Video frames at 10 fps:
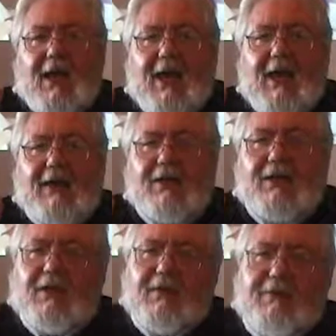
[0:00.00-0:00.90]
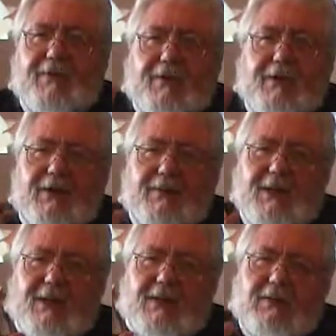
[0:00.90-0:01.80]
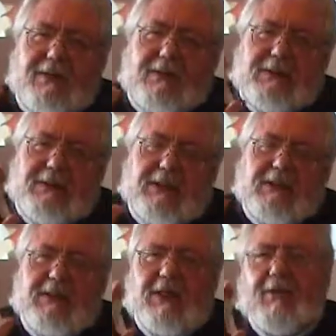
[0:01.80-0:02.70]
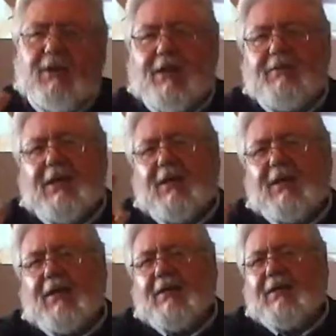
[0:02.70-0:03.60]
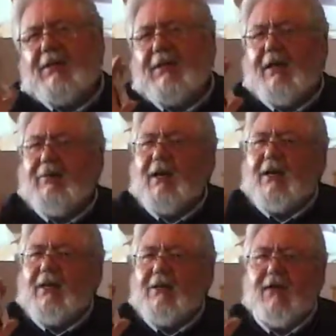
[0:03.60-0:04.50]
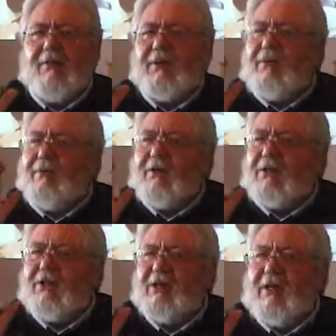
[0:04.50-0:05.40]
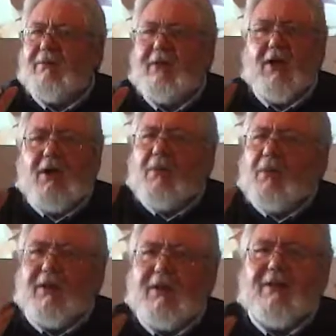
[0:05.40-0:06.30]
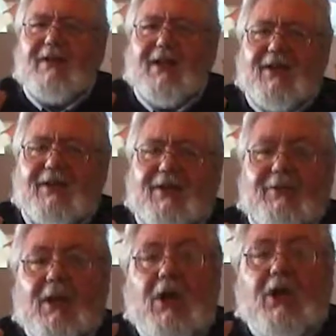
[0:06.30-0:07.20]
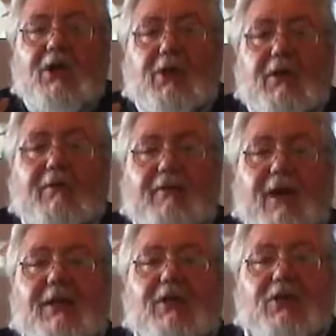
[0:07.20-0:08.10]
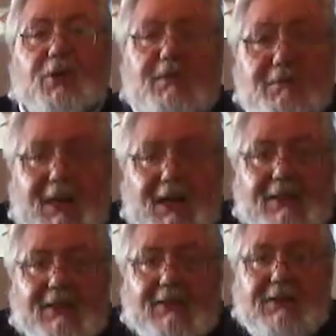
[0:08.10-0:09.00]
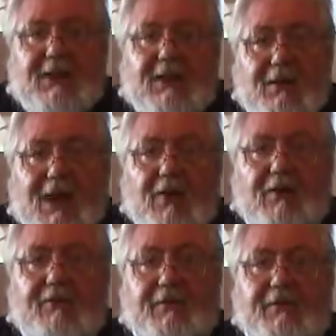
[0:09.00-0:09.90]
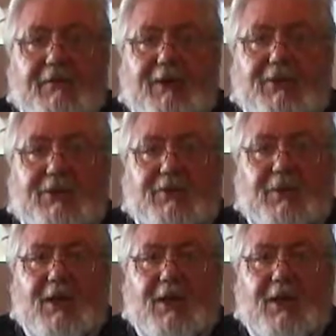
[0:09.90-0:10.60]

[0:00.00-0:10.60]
And if you're in the middle, you're going to say, well, I'm kind of like this and I'm kind of like that. But if you're extremes, boy, it'll nail you. You're going to find a tremendous amount of information.